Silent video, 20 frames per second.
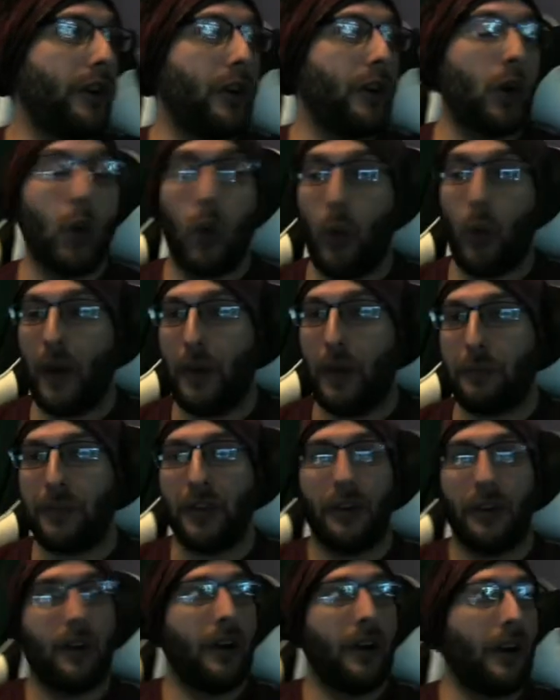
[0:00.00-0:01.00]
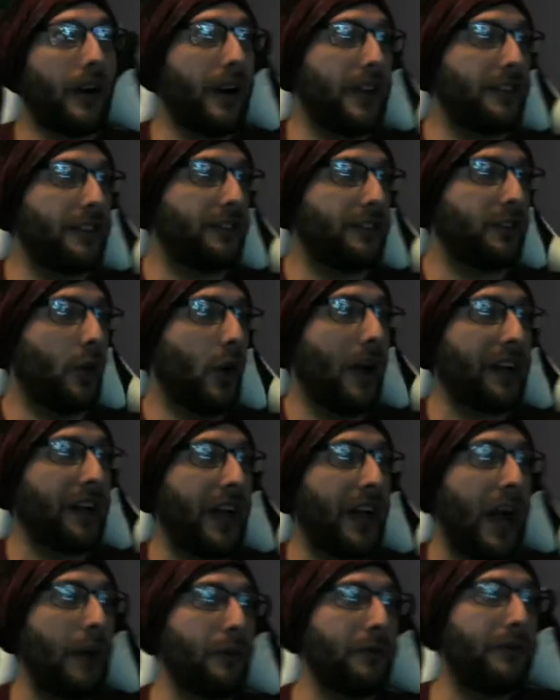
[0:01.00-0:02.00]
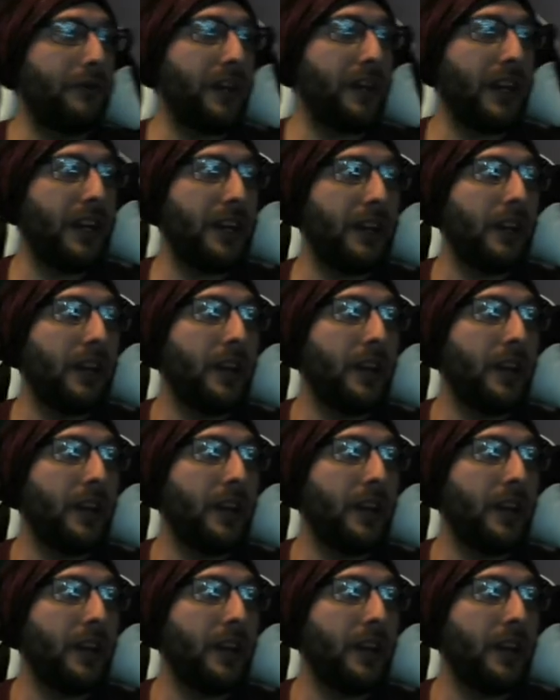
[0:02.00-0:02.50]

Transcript: equipped. All right, so I got Ravine.